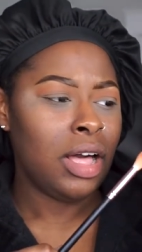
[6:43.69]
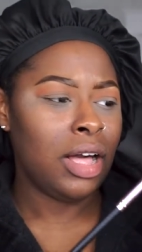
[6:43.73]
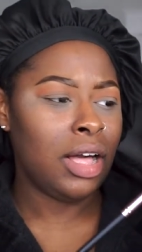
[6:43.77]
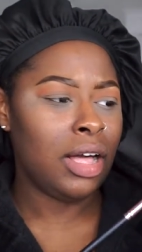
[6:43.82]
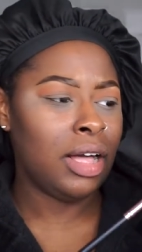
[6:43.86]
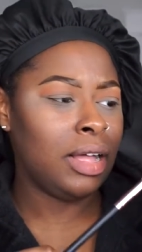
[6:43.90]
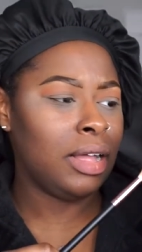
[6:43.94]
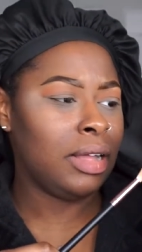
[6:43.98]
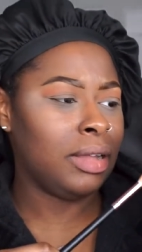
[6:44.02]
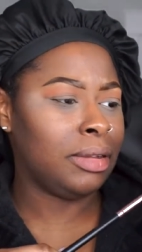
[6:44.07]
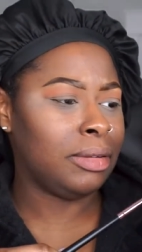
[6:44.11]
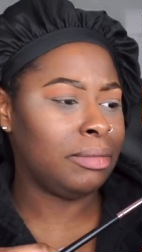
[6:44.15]

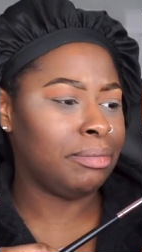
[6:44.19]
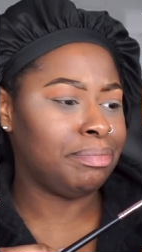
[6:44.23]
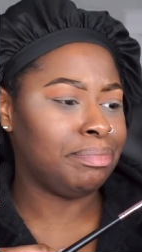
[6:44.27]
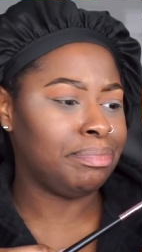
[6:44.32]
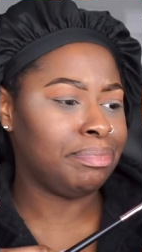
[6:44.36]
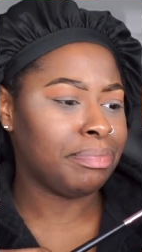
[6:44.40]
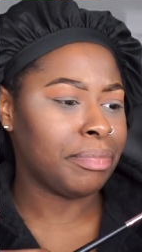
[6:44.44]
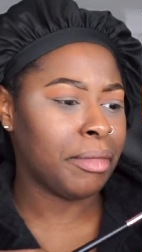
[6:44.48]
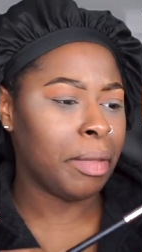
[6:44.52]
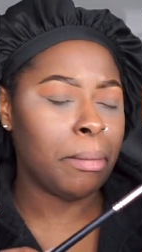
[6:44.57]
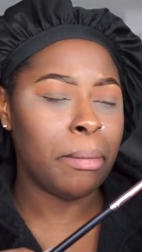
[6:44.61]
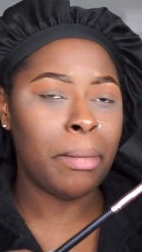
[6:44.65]

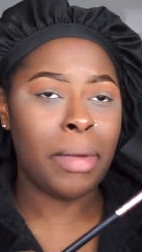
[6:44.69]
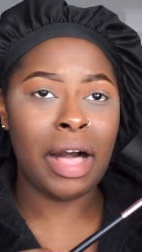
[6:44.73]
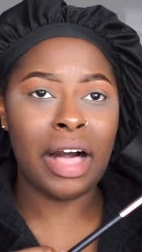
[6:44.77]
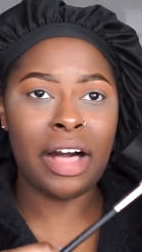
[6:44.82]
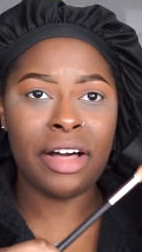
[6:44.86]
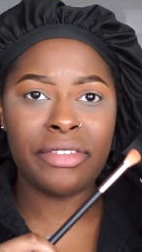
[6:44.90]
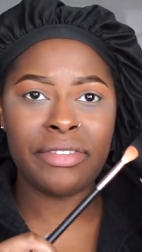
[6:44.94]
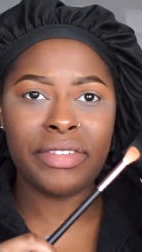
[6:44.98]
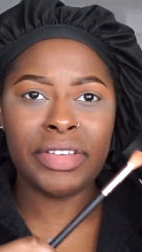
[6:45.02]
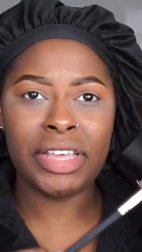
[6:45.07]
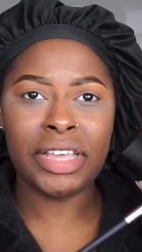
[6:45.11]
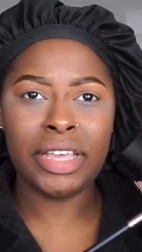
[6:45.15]
um
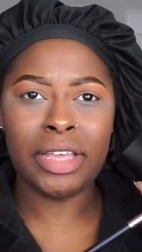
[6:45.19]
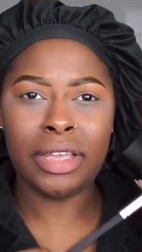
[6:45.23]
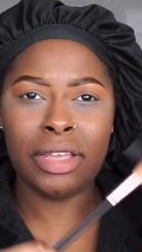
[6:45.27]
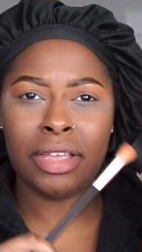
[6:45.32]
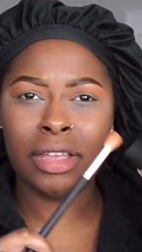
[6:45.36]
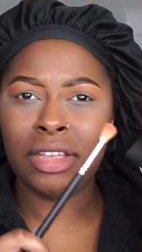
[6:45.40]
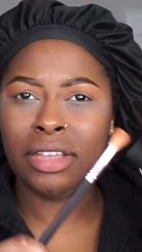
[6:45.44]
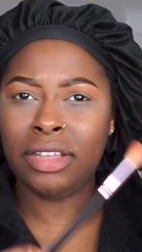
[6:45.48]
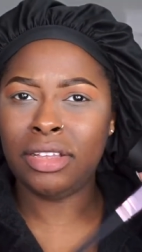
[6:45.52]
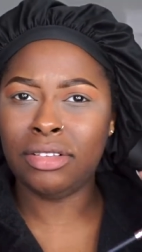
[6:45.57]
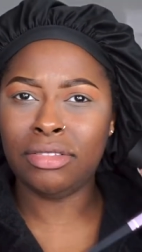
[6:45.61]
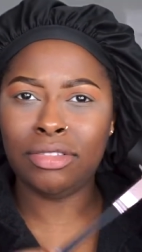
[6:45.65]

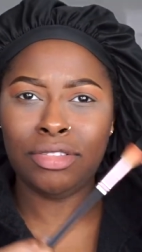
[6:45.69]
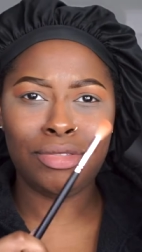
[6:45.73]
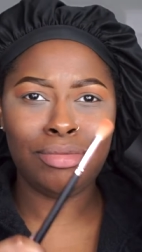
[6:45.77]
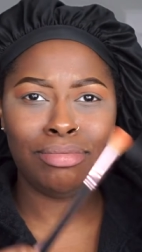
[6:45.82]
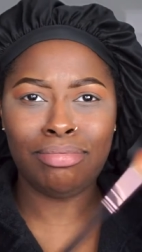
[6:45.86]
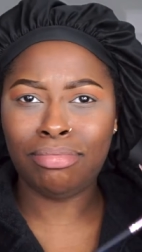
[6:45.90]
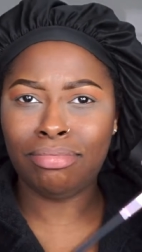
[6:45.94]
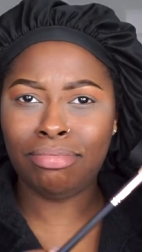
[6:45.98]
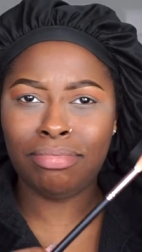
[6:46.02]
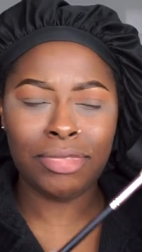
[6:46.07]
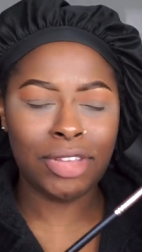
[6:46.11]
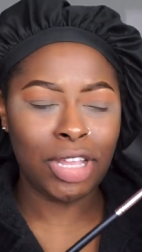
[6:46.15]
mauve
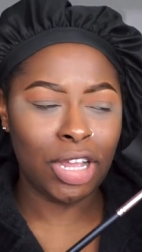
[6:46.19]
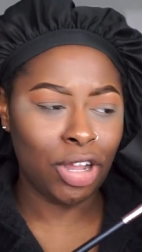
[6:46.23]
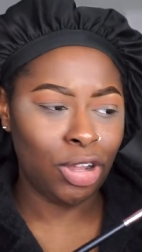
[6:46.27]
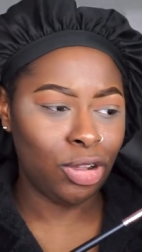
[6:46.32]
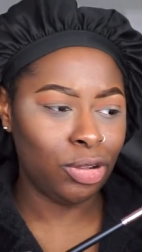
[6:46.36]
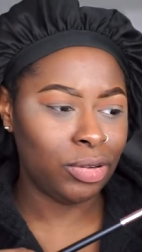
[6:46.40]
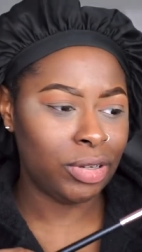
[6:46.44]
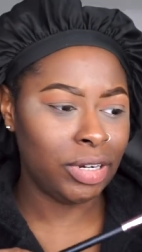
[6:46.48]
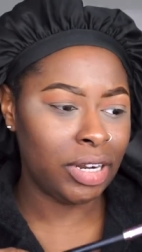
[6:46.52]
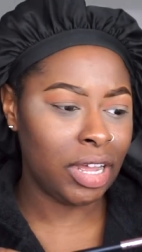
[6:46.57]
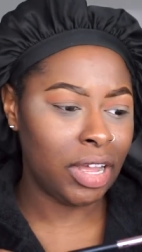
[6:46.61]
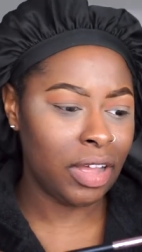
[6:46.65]

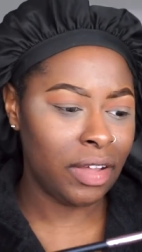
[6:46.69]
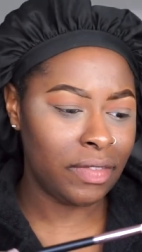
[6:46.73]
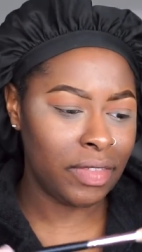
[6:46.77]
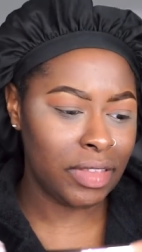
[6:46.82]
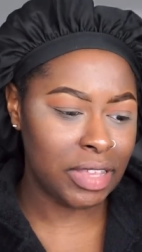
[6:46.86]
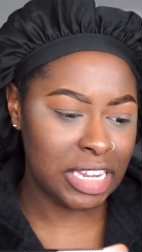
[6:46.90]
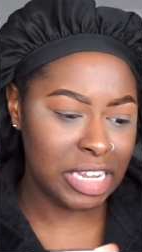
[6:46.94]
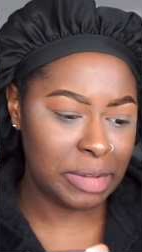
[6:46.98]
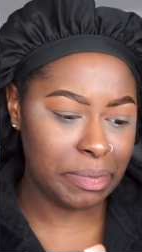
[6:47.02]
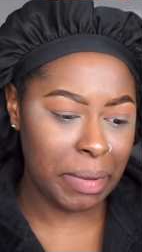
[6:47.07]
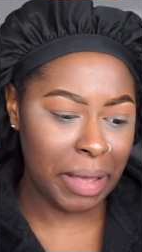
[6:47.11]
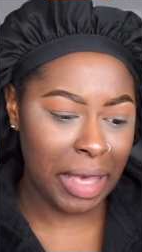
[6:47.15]
tone of
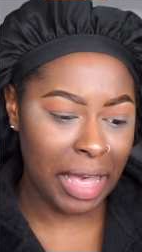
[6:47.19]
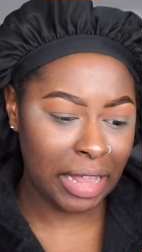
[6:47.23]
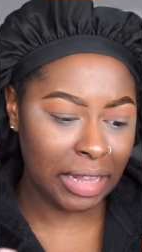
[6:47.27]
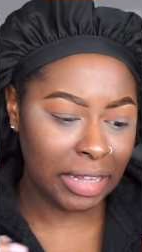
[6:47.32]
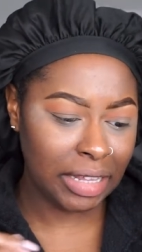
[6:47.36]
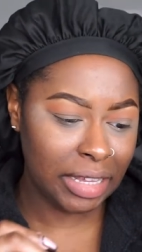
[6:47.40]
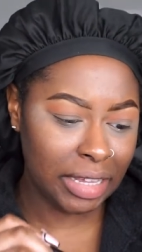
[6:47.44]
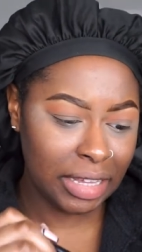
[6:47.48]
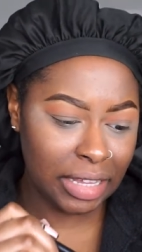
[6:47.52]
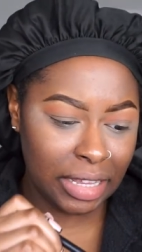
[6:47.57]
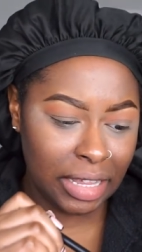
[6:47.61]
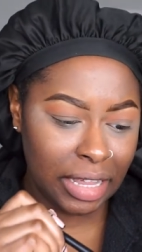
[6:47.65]
this
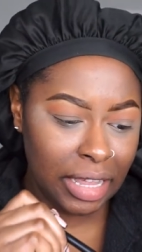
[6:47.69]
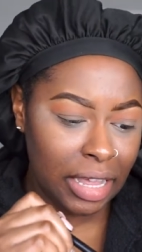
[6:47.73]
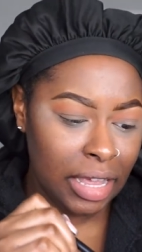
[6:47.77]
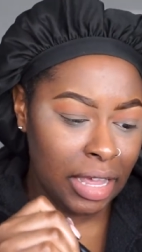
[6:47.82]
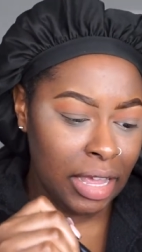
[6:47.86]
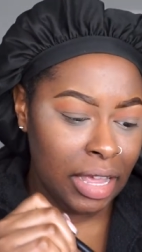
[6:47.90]
palette